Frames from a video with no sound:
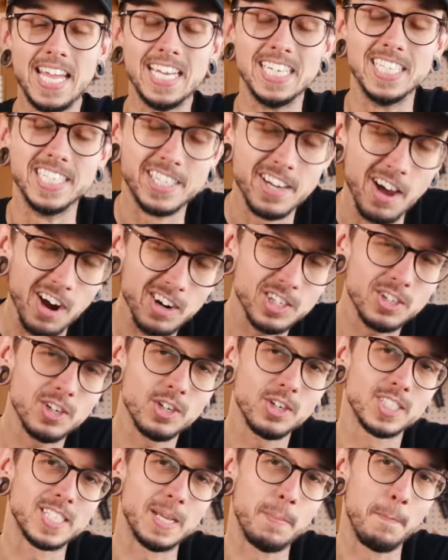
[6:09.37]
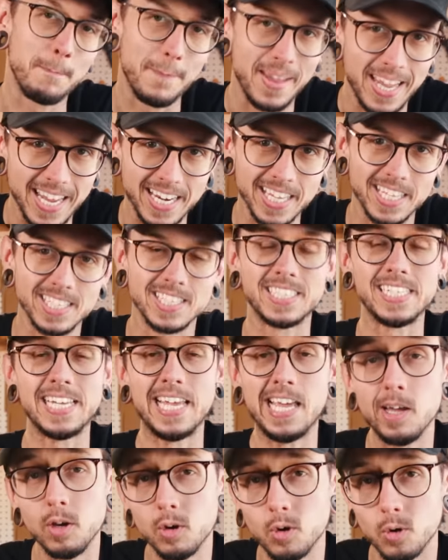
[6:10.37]
Inductors' impedance
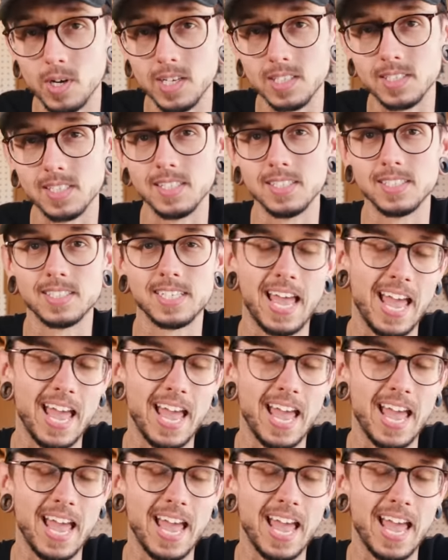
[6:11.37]
increases